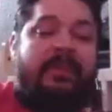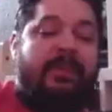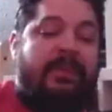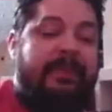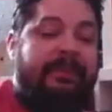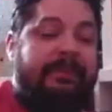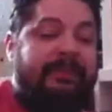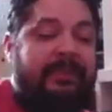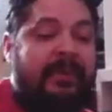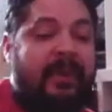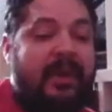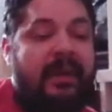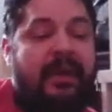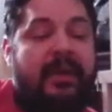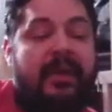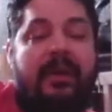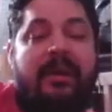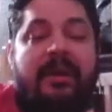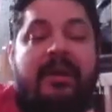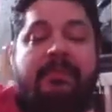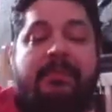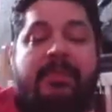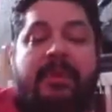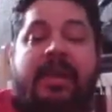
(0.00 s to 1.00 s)
that one.
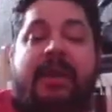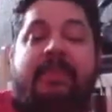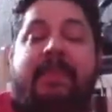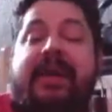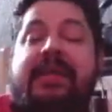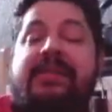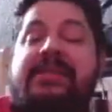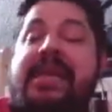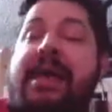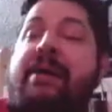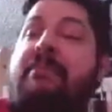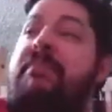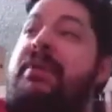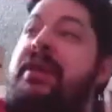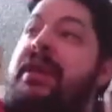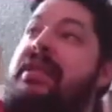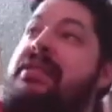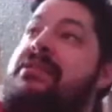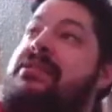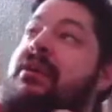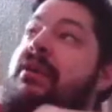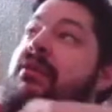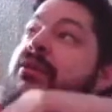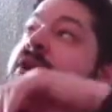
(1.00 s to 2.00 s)
But in about 10
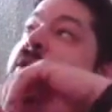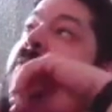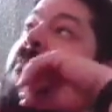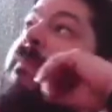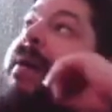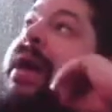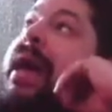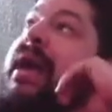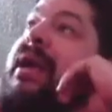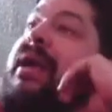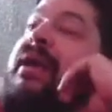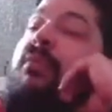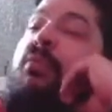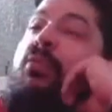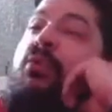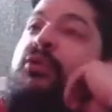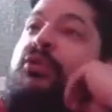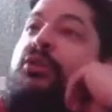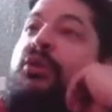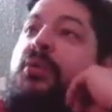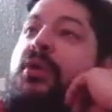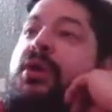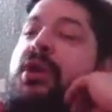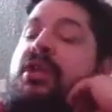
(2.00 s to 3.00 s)
minutes I'll come back and we'll
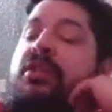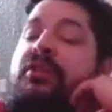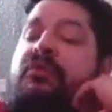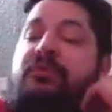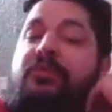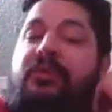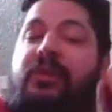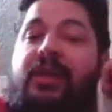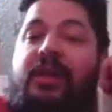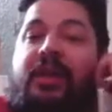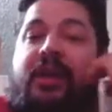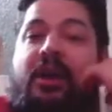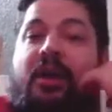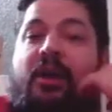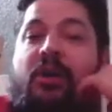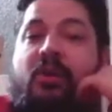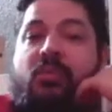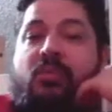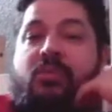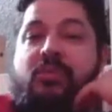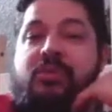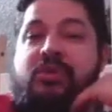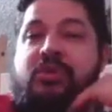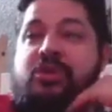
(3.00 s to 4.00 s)
do another
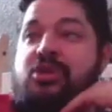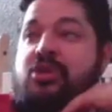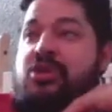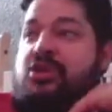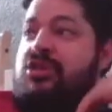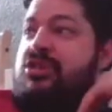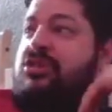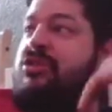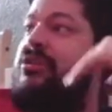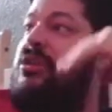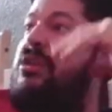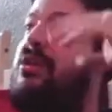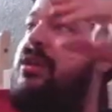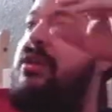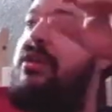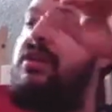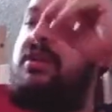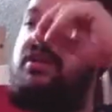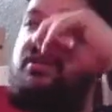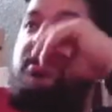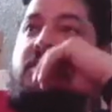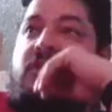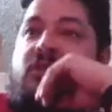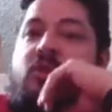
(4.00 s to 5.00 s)
video just
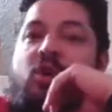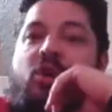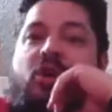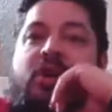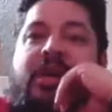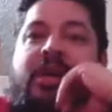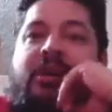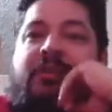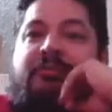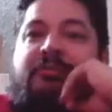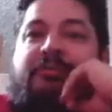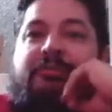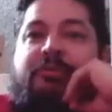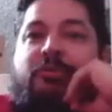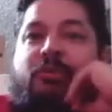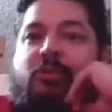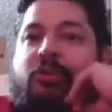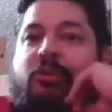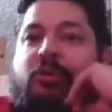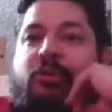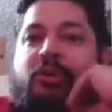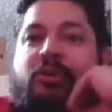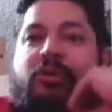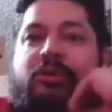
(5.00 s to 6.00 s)
looking
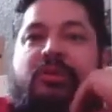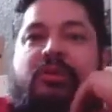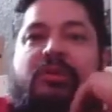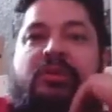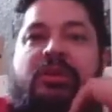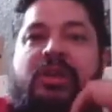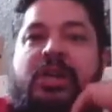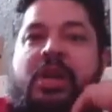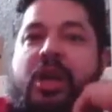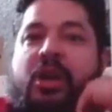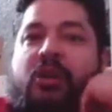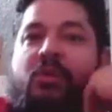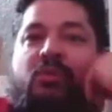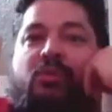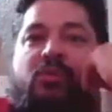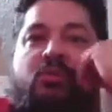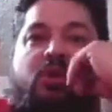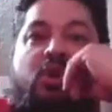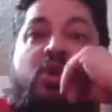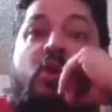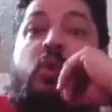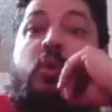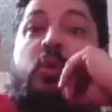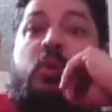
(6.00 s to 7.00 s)
for, you know,
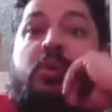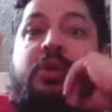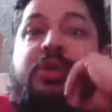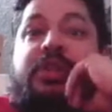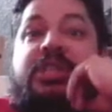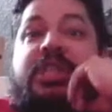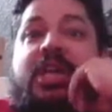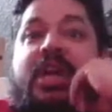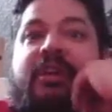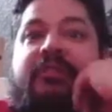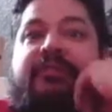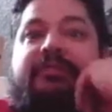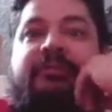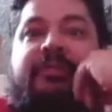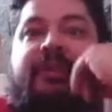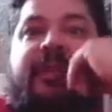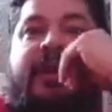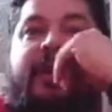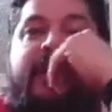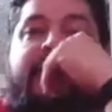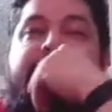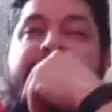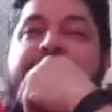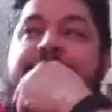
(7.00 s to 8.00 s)
cool stuff, you
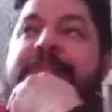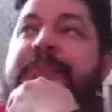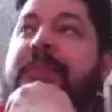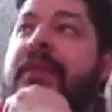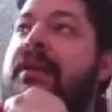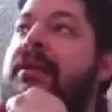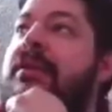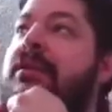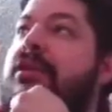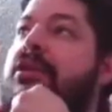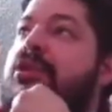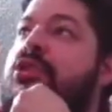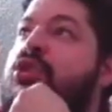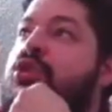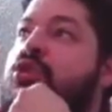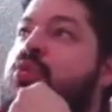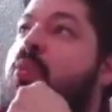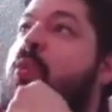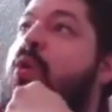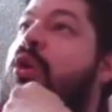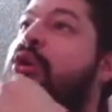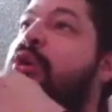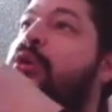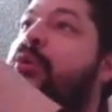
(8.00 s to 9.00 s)
know. Just
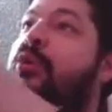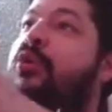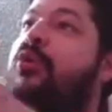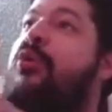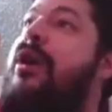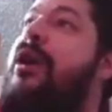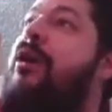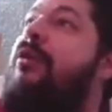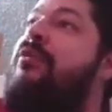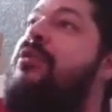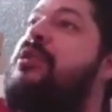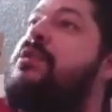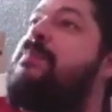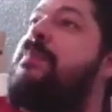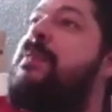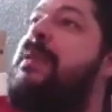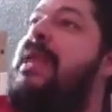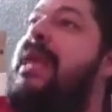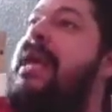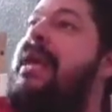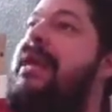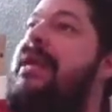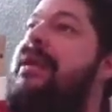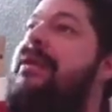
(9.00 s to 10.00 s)
wandering around this
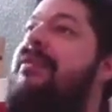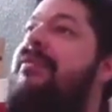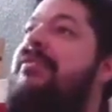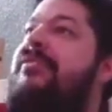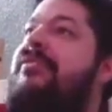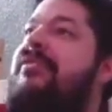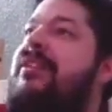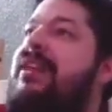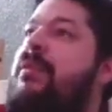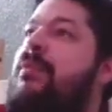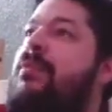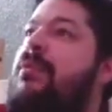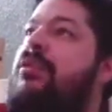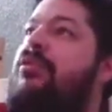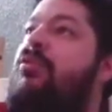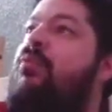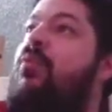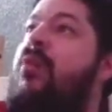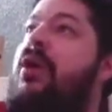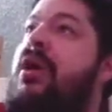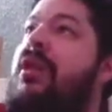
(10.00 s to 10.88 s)
planet and seeing what's